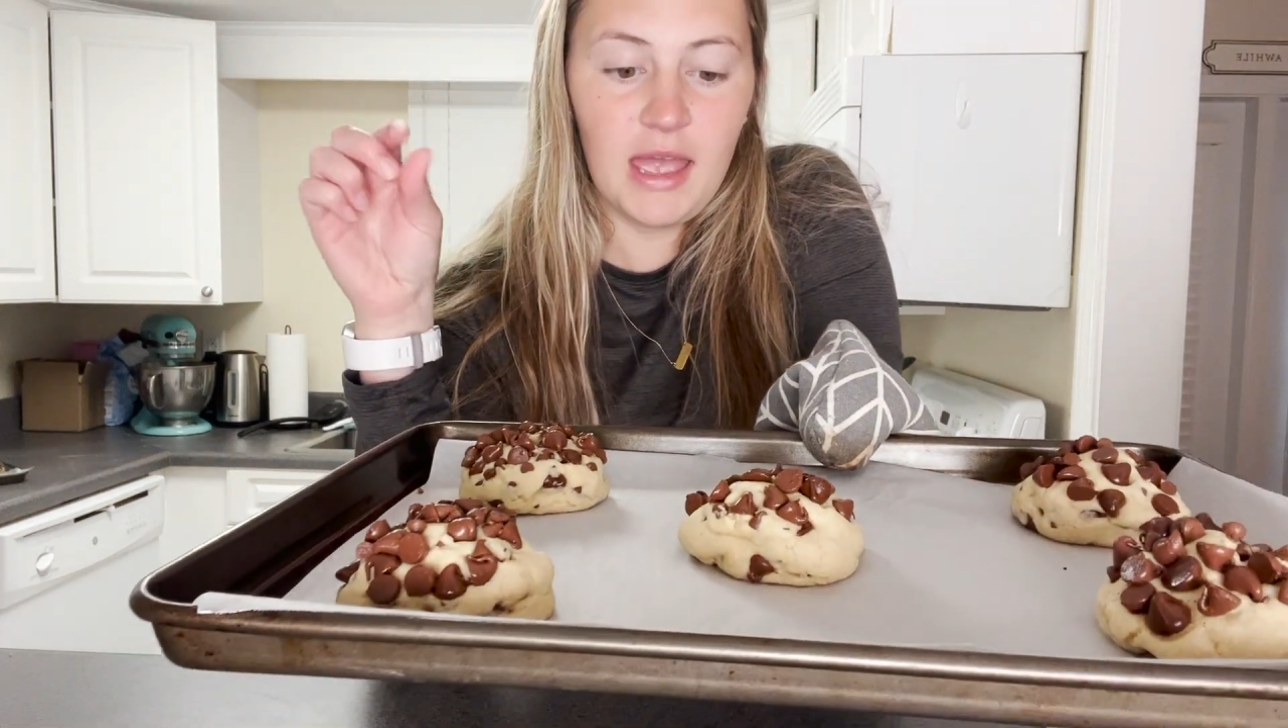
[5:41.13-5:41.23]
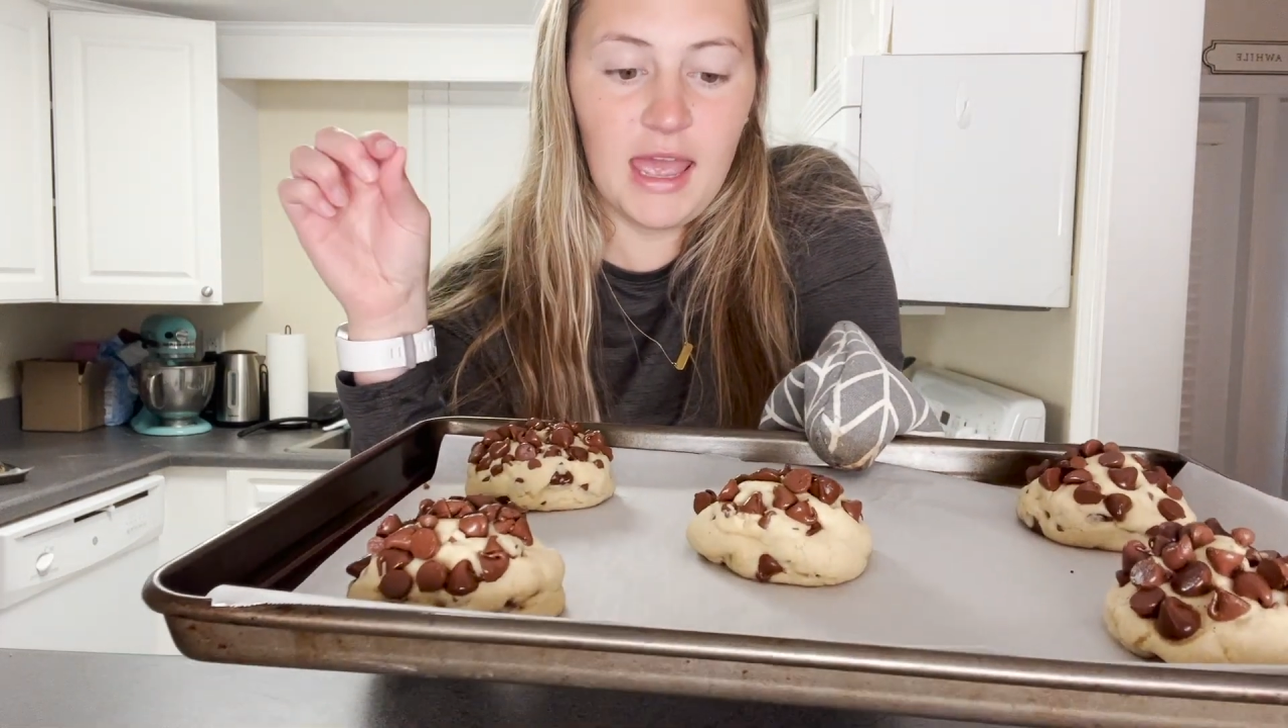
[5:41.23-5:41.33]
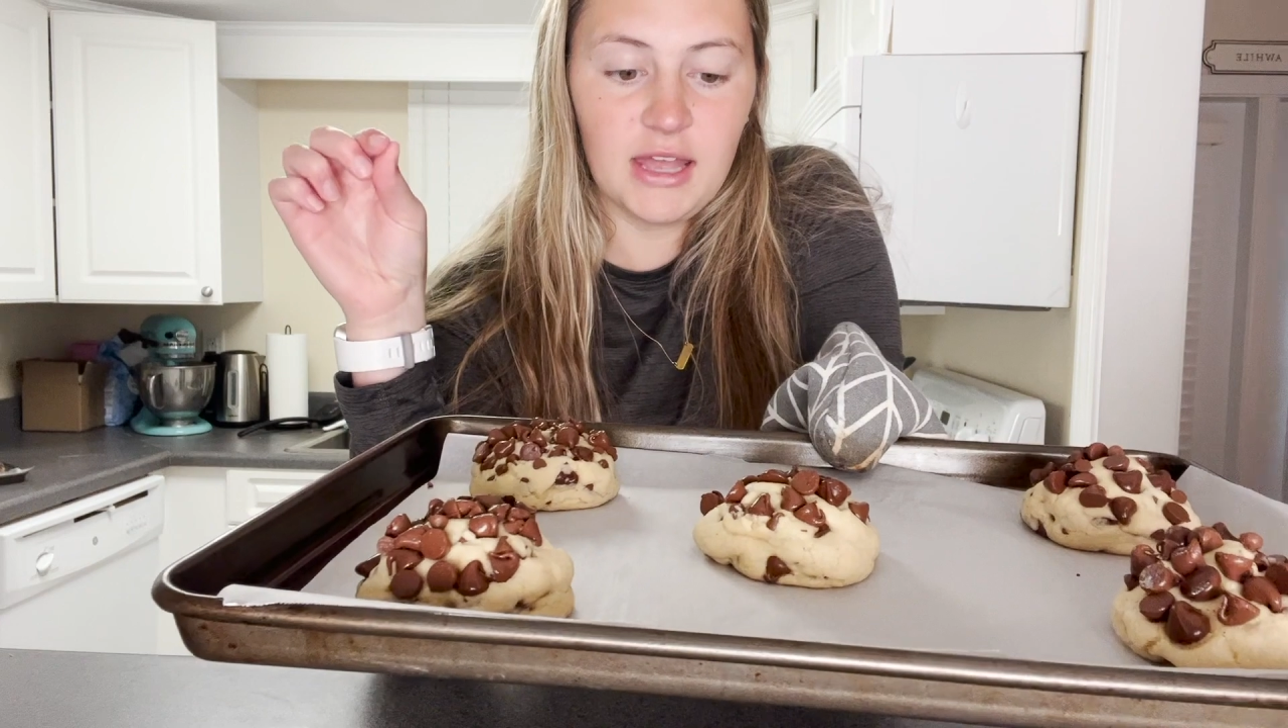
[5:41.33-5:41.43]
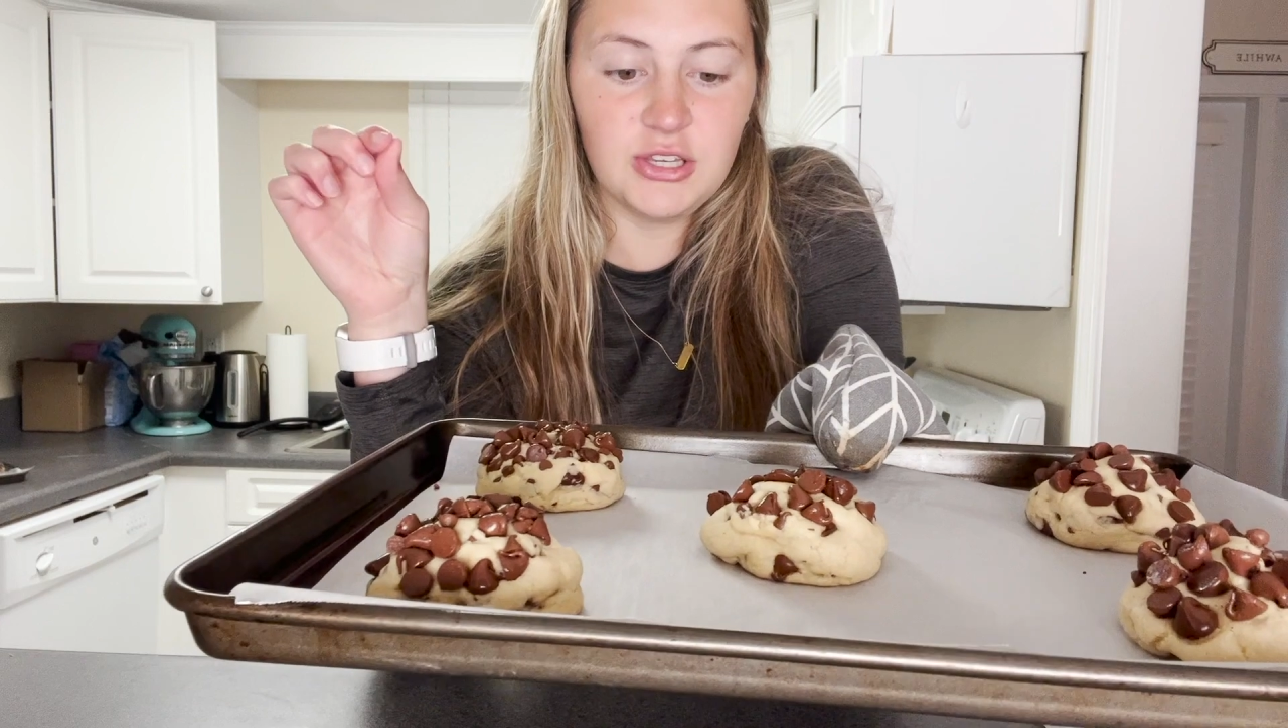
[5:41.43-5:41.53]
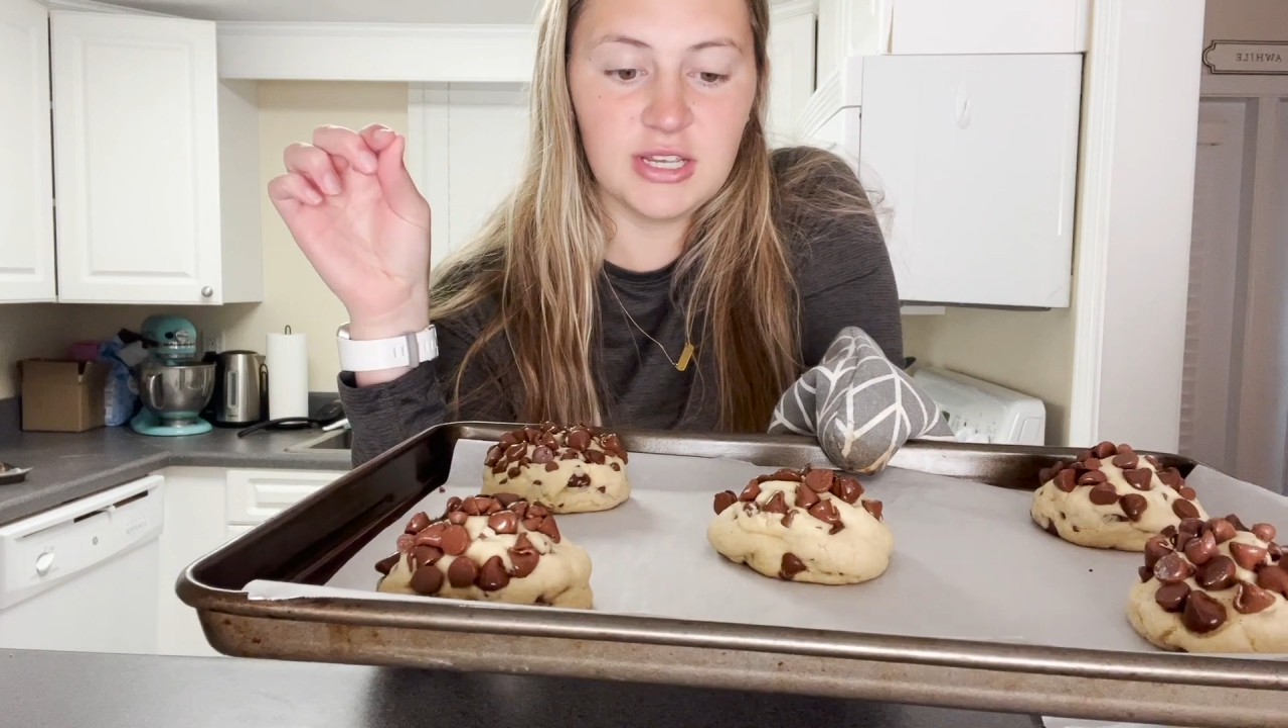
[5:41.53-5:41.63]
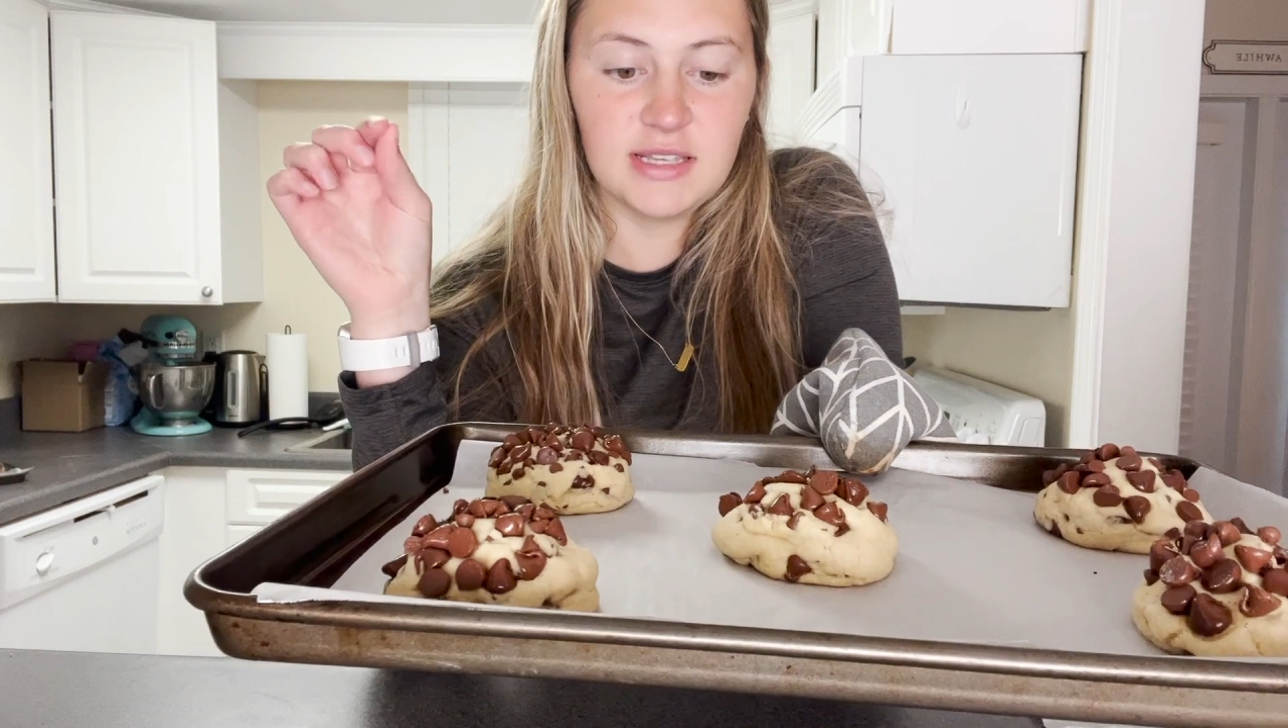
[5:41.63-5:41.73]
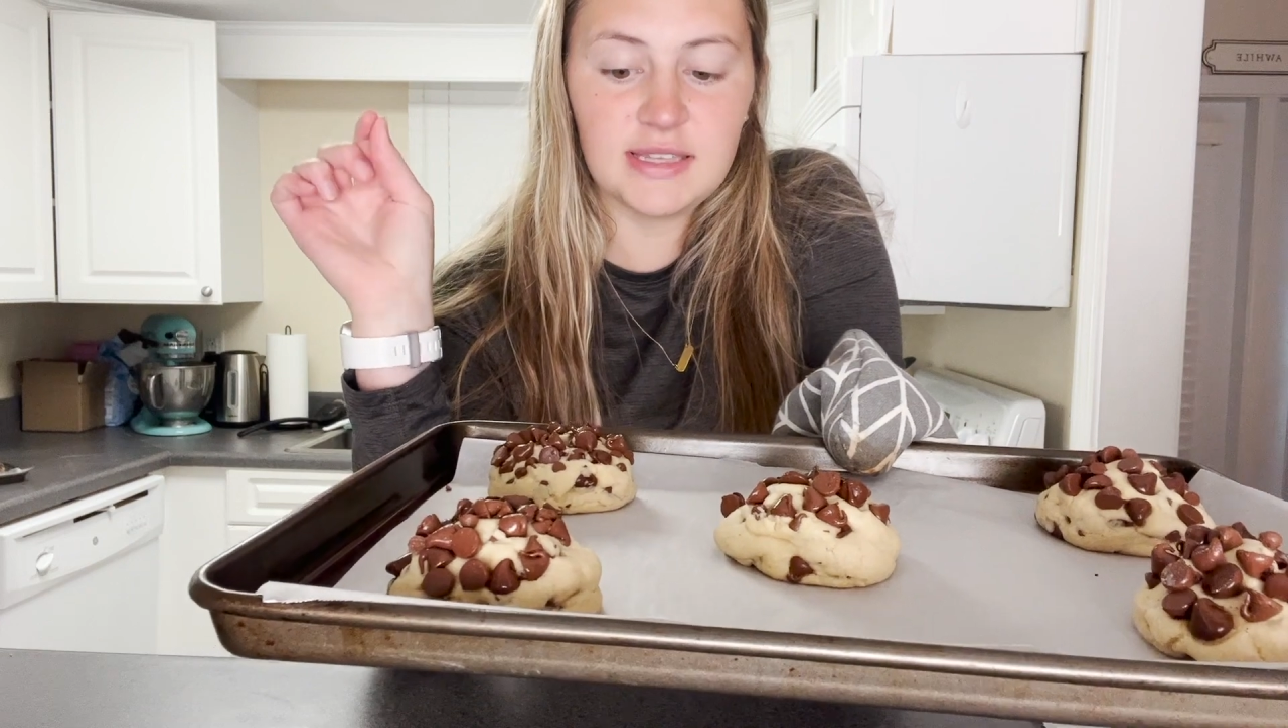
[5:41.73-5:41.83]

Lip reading: edges.